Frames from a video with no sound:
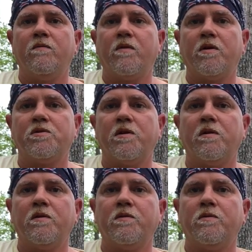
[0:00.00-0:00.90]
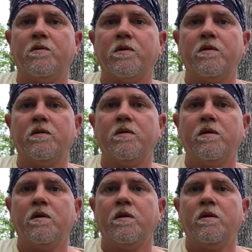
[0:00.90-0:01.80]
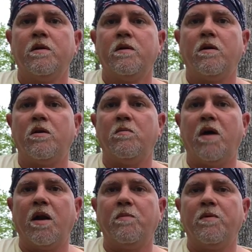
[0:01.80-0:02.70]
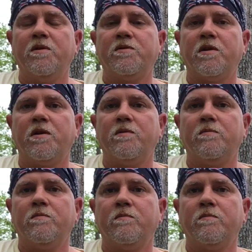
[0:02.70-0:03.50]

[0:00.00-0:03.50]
version of this chord on the bottom 3 strings.